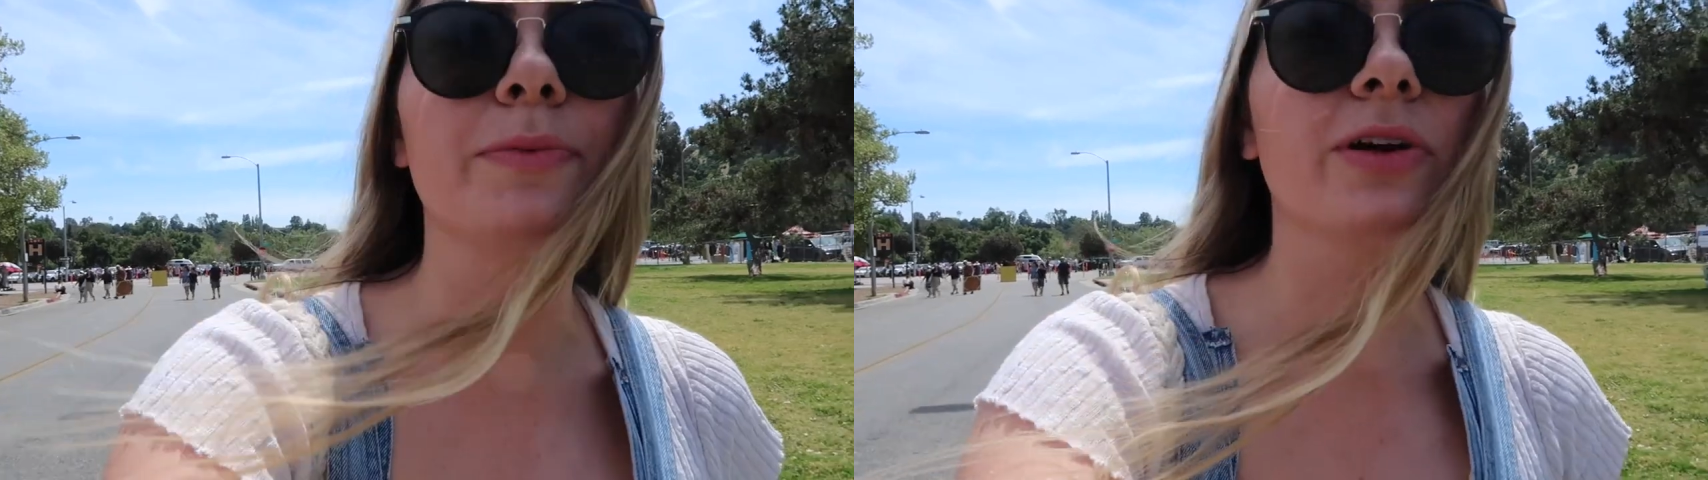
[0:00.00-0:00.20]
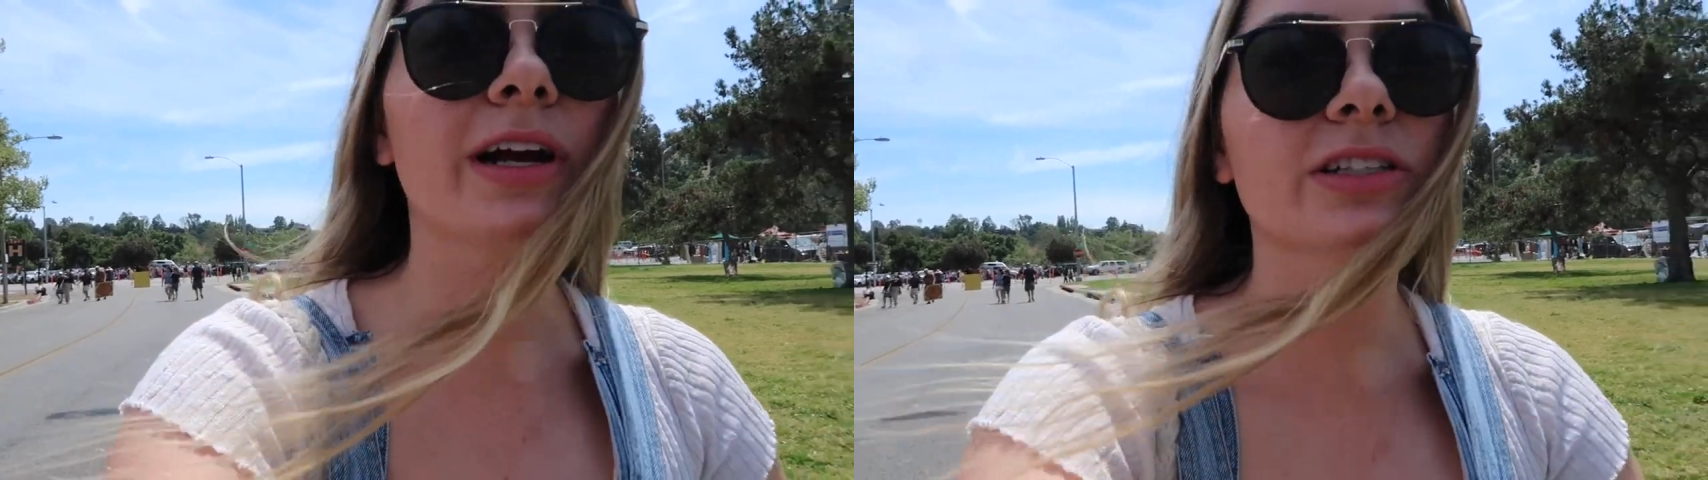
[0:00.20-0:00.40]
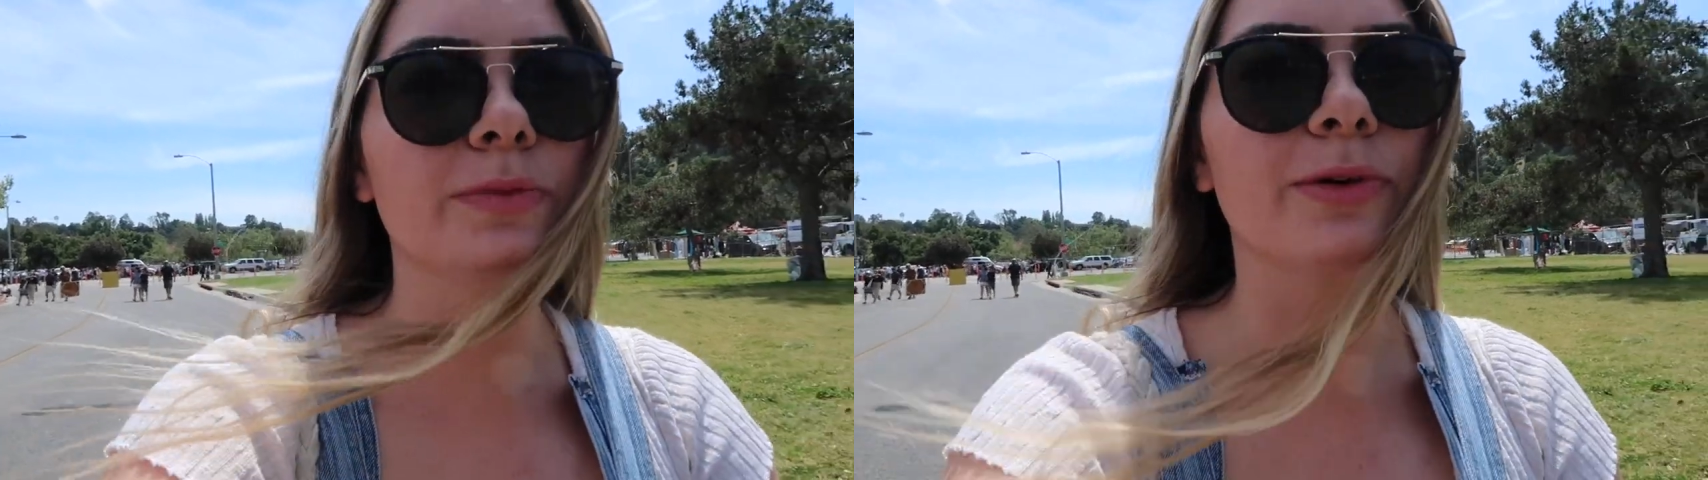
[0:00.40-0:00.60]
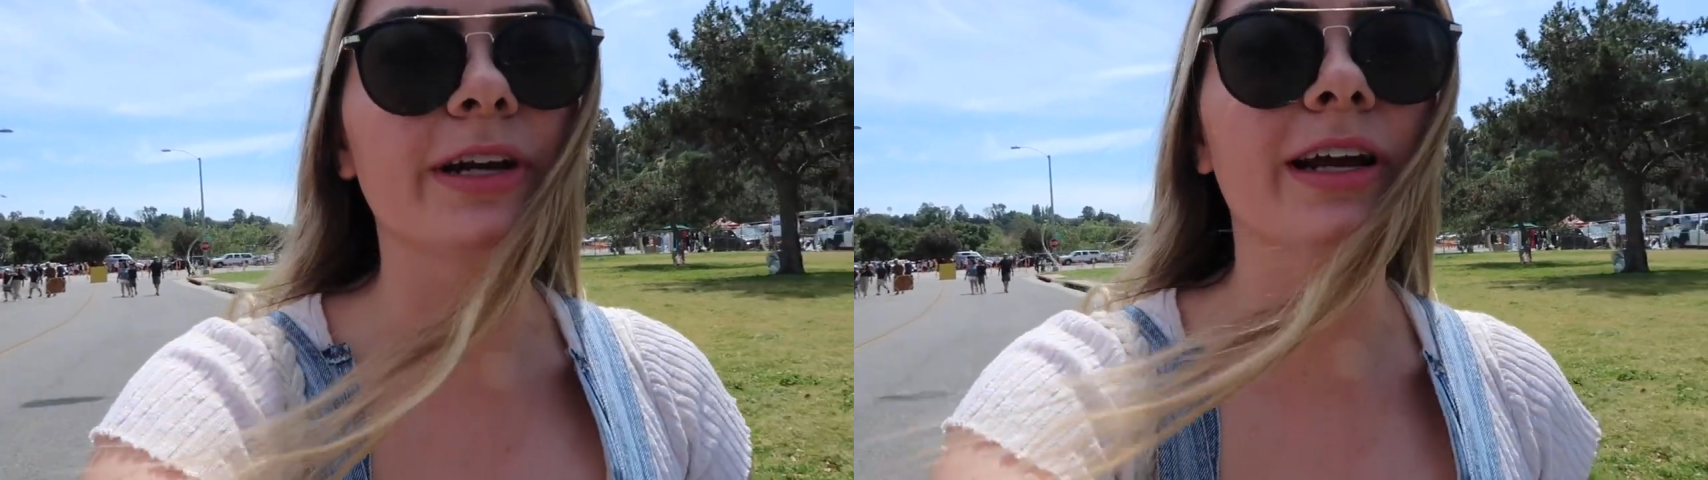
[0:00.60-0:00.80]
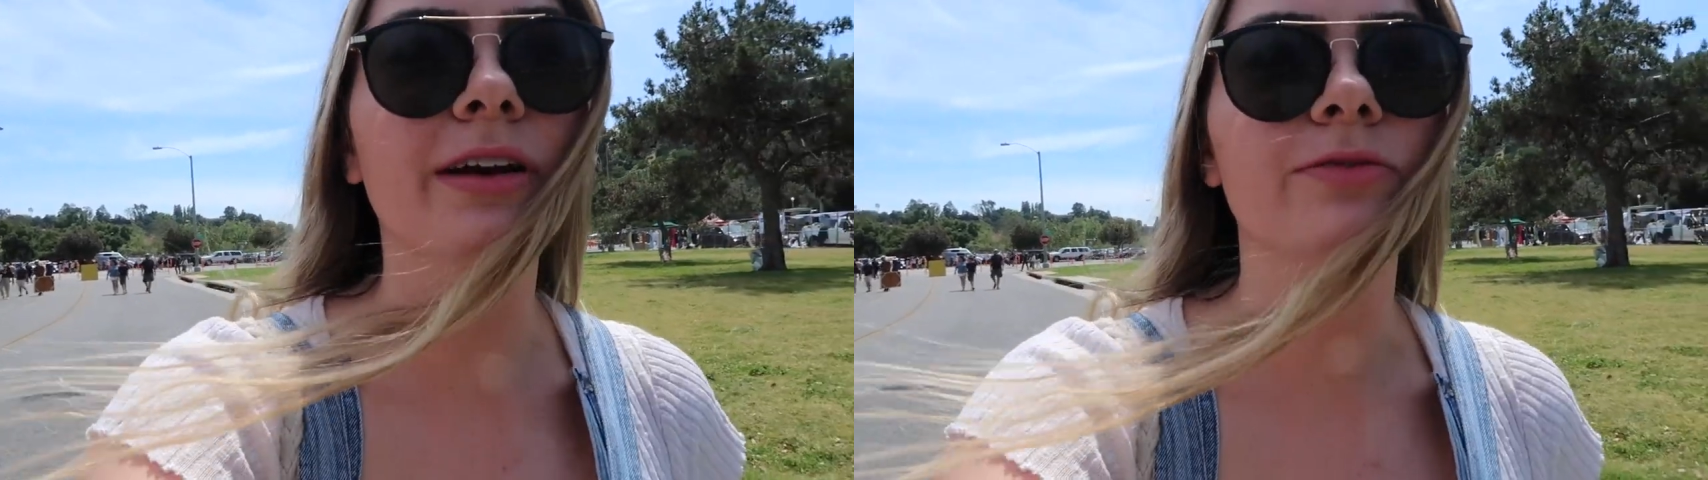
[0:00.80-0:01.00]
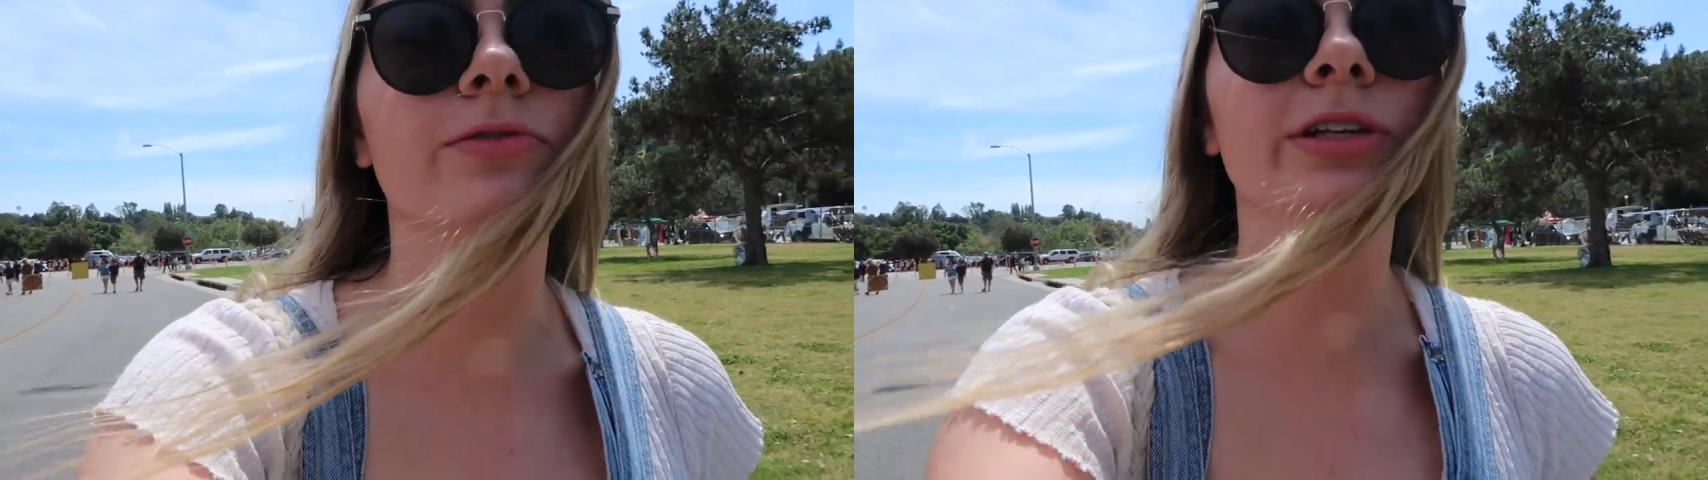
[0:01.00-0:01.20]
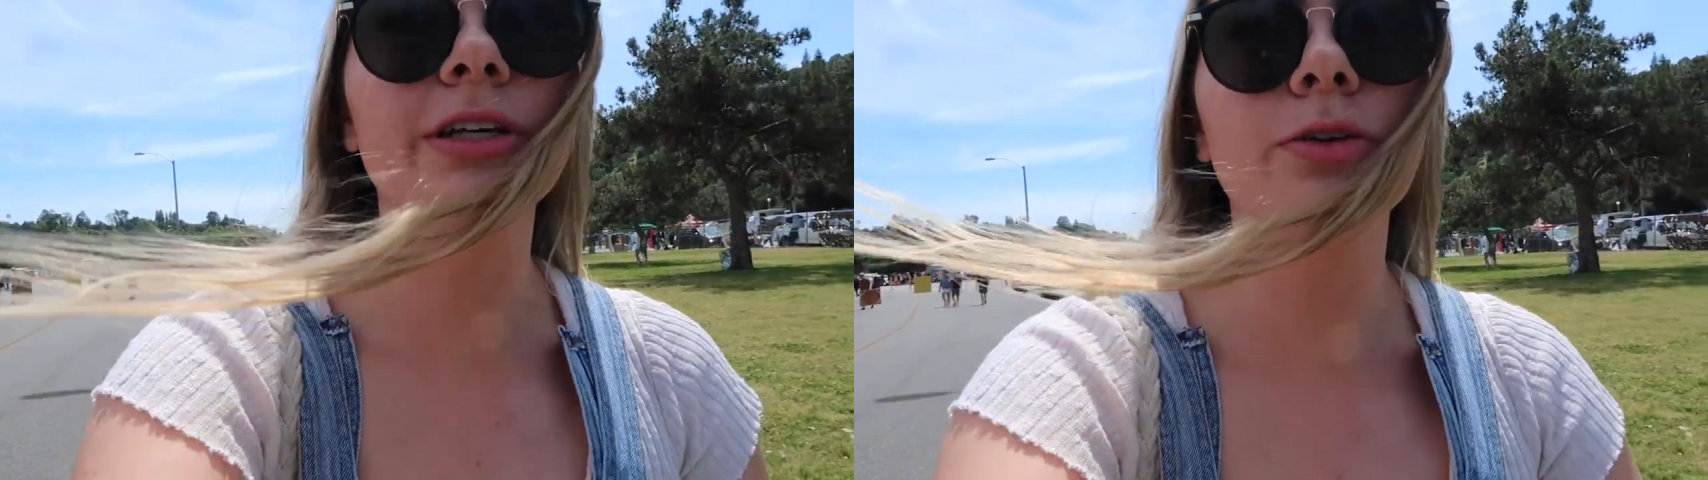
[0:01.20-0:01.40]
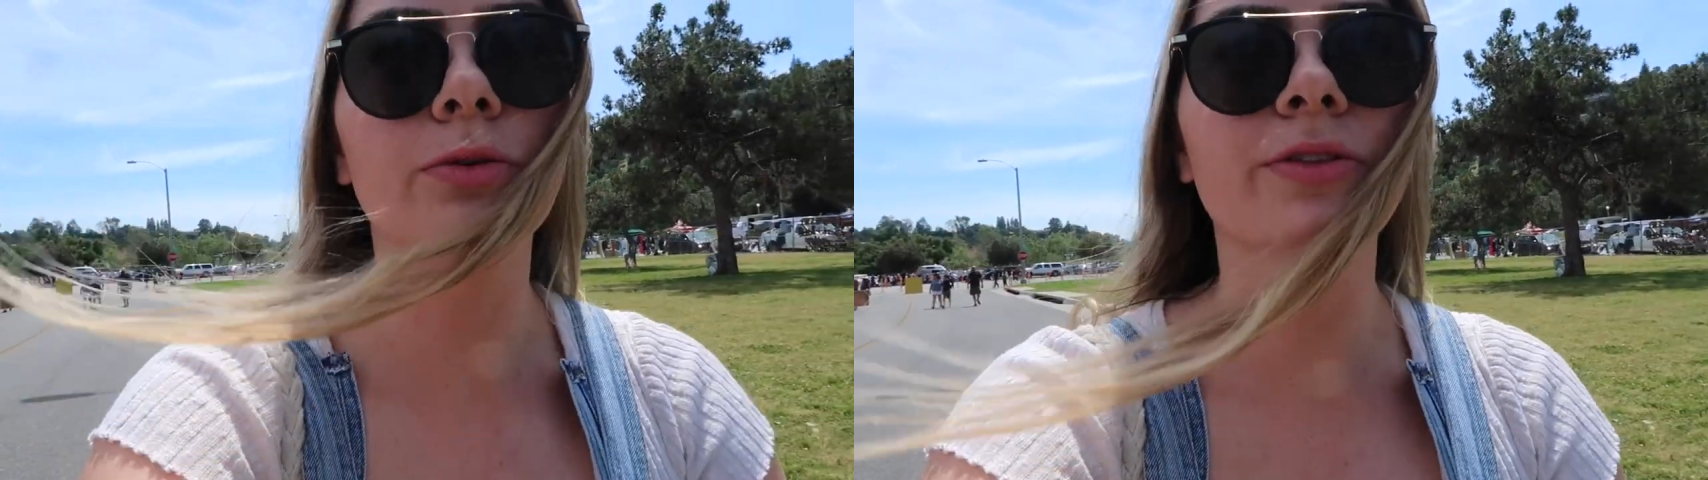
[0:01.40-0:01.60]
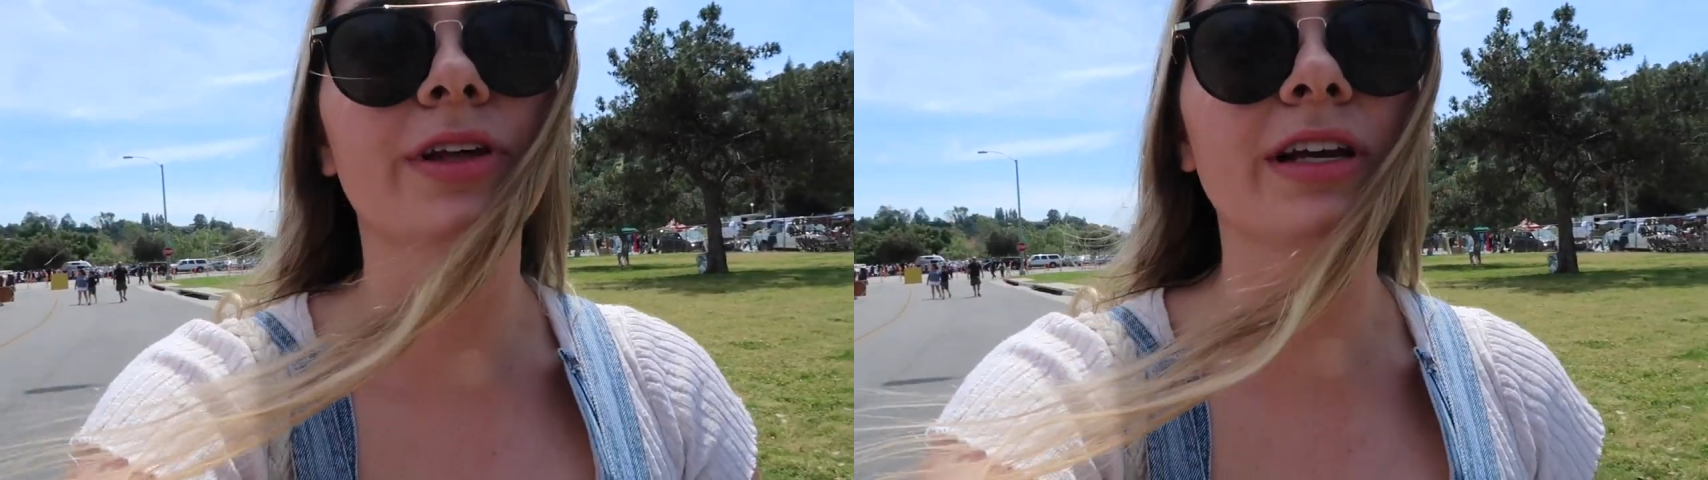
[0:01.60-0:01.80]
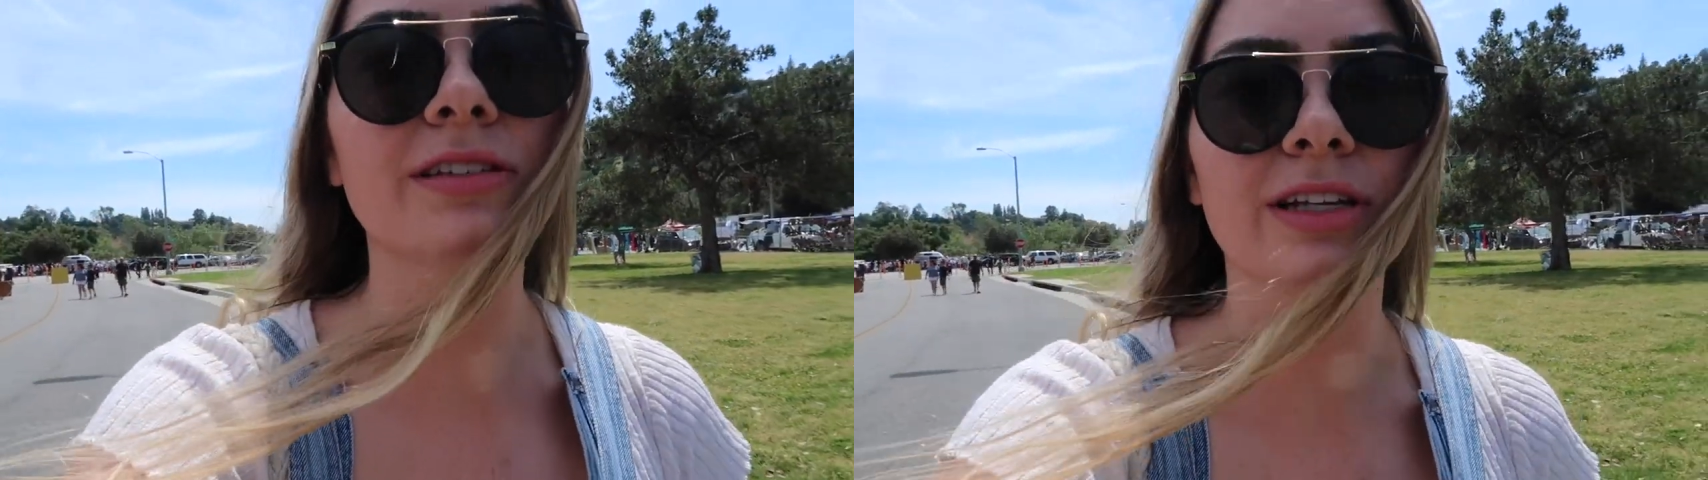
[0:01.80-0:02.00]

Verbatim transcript: People are actually bringing out really cool things,